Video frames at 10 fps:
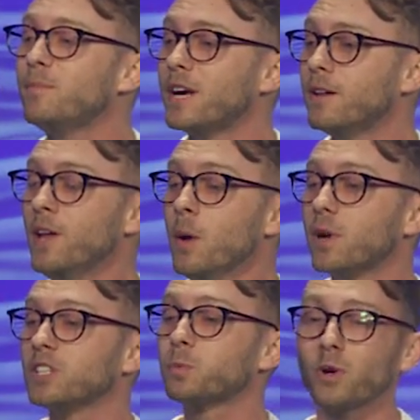But,
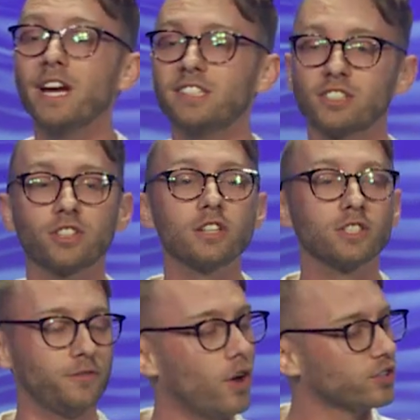but his praises start
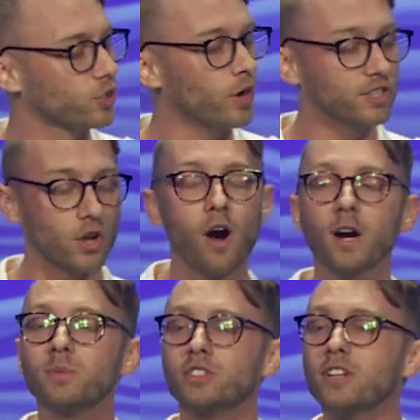to fall short, his
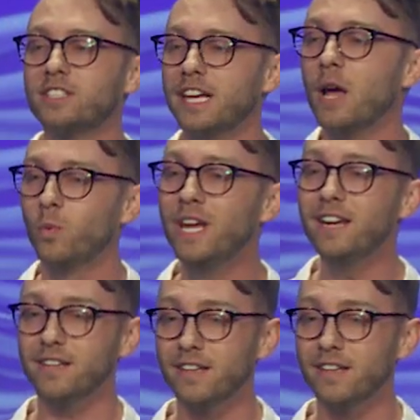arms start to get weak,